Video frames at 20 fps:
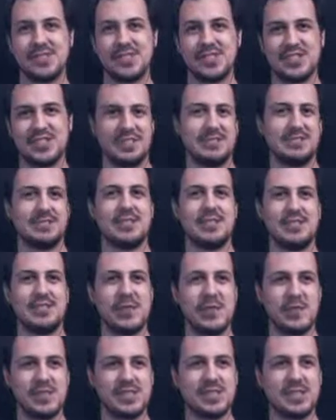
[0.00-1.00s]
Which isn't, of
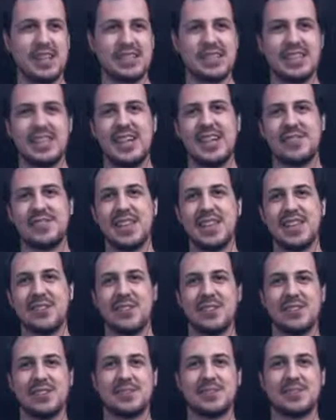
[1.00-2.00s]
course, not the life they
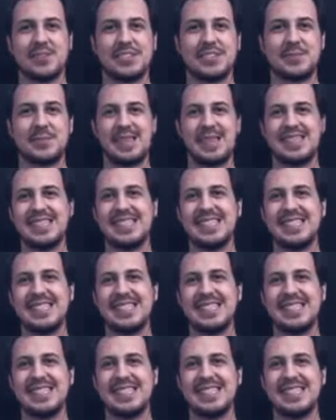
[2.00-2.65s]
were expecting.